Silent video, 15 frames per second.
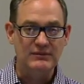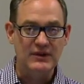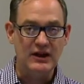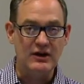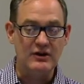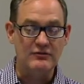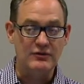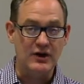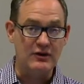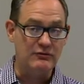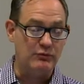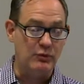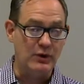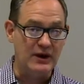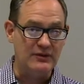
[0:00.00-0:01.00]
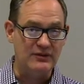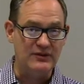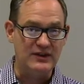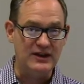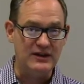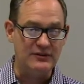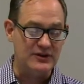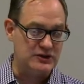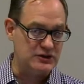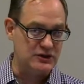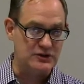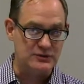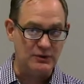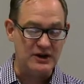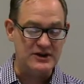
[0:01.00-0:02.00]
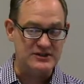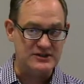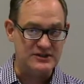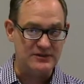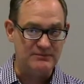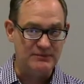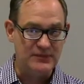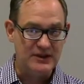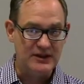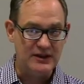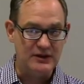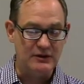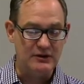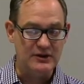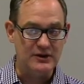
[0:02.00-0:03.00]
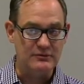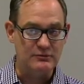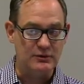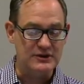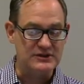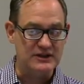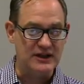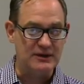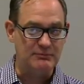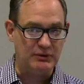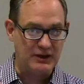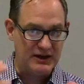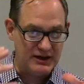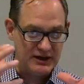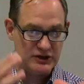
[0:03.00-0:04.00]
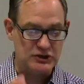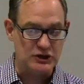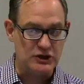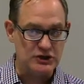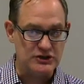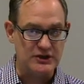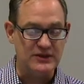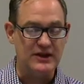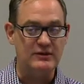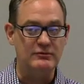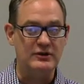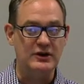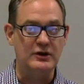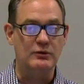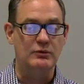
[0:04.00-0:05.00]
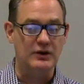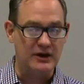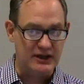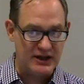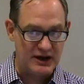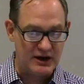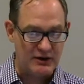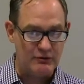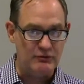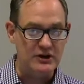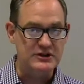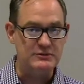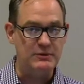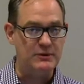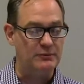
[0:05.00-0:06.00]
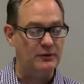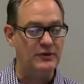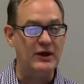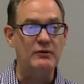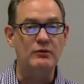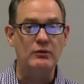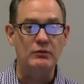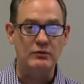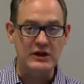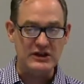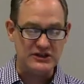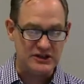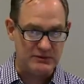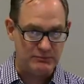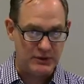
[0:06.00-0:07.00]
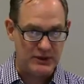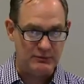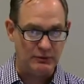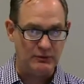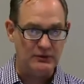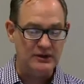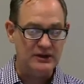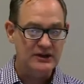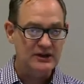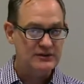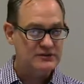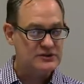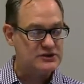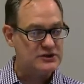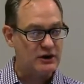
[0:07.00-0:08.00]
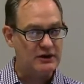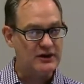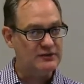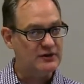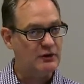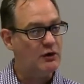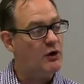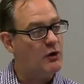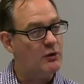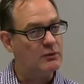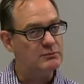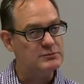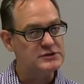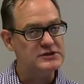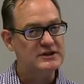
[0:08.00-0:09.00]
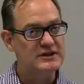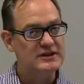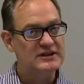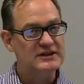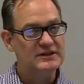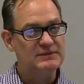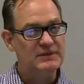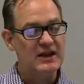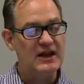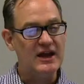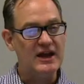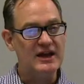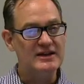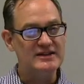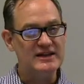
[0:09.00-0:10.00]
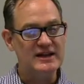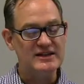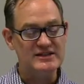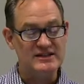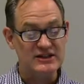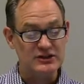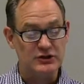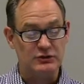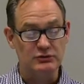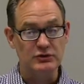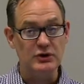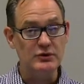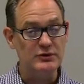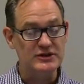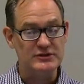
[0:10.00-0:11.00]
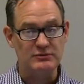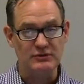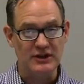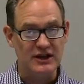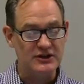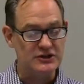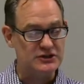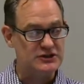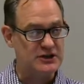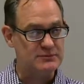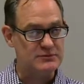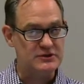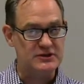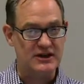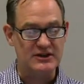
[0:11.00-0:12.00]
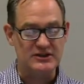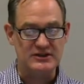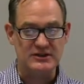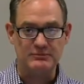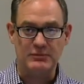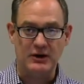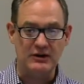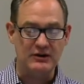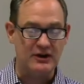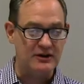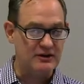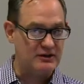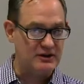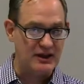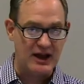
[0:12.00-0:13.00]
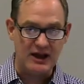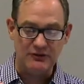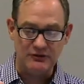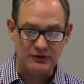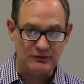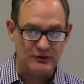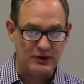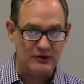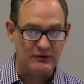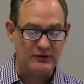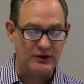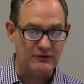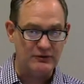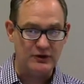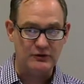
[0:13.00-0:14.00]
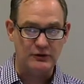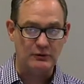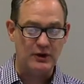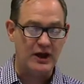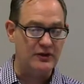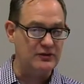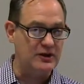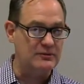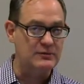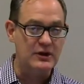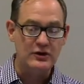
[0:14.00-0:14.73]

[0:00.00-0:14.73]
of what the church was. You know, it wasn't like planting a church and then, you know, we're going to get out and reach people. They were reaching people, starting their homes. And as this grew, as relationships touched upon lives of those around them,